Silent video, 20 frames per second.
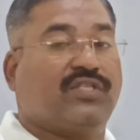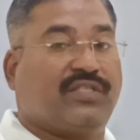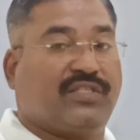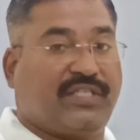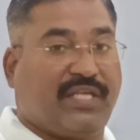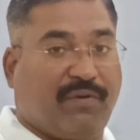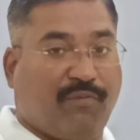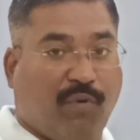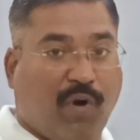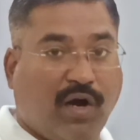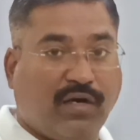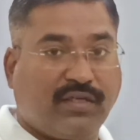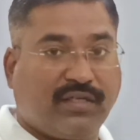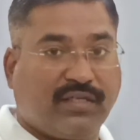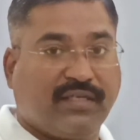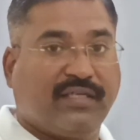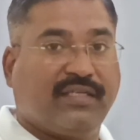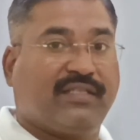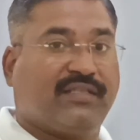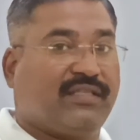They
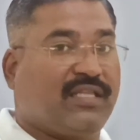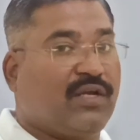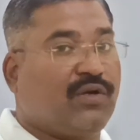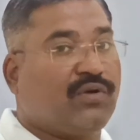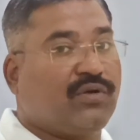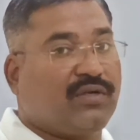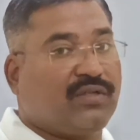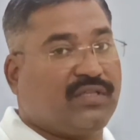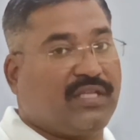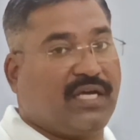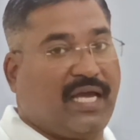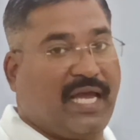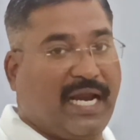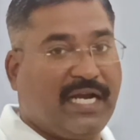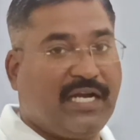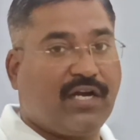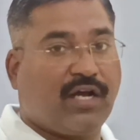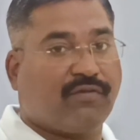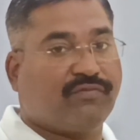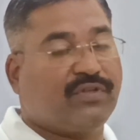want the
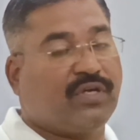end of